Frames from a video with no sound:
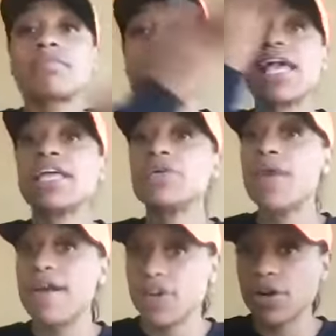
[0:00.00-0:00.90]
and you
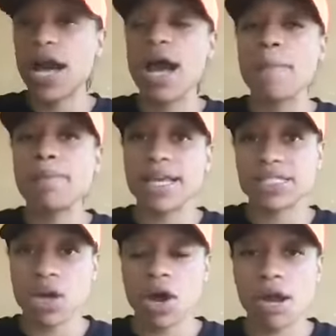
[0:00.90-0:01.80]
have your complex
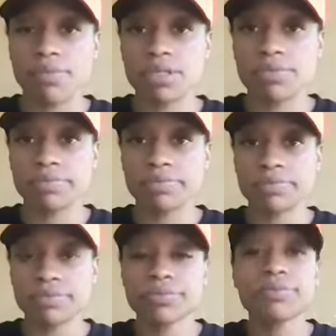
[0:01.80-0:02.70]
carbs.
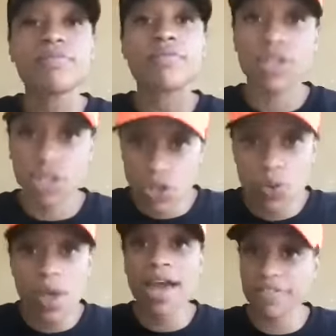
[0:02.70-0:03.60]

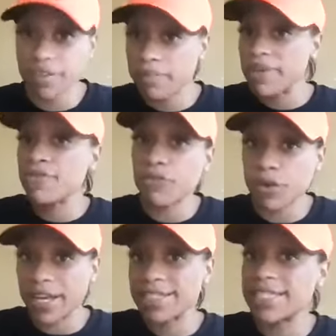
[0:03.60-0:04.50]
You have to be
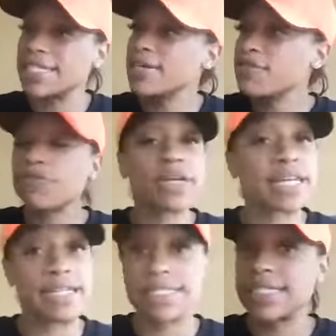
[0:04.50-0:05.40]
friends, good
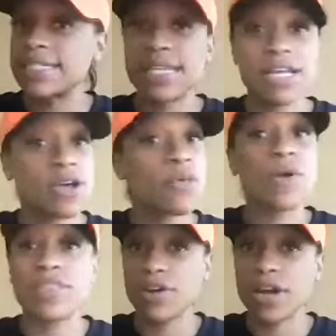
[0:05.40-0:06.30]
friends
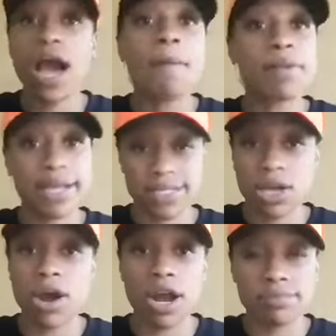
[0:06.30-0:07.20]
with your complex
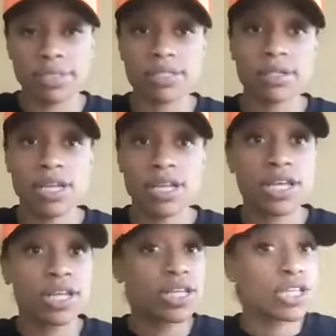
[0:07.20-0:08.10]
carbs.
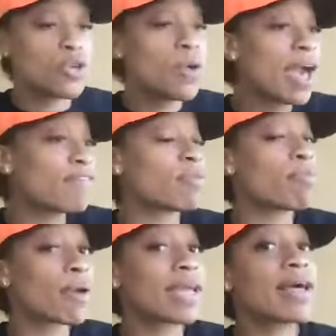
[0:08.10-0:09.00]
You have to
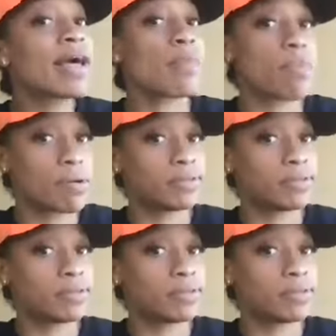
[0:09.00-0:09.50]
break up